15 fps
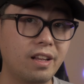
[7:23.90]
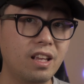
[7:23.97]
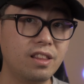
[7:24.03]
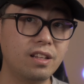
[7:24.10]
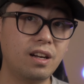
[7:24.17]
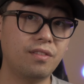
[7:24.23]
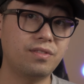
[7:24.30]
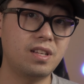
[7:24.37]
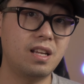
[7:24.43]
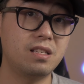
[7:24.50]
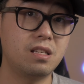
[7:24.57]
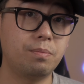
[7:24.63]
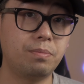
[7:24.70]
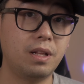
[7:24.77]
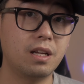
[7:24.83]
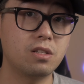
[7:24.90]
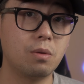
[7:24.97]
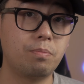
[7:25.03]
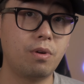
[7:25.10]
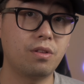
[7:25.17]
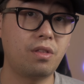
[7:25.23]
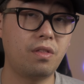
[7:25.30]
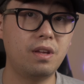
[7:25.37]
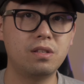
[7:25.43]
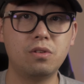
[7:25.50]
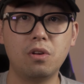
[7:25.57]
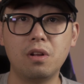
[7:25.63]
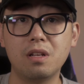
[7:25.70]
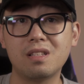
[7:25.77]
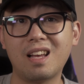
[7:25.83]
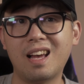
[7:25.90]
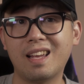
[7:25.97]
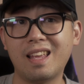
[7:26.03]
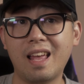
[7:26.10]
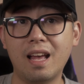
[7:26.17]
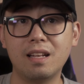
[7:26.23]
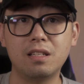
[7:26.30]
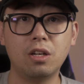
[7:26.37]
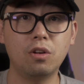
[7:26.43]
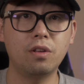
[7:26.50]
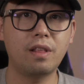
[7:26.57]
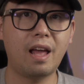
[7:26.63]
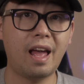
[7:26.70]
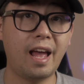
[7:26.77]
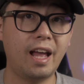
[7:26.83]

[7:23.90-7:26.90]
given I've tested Plex on both of these units, I can tell you that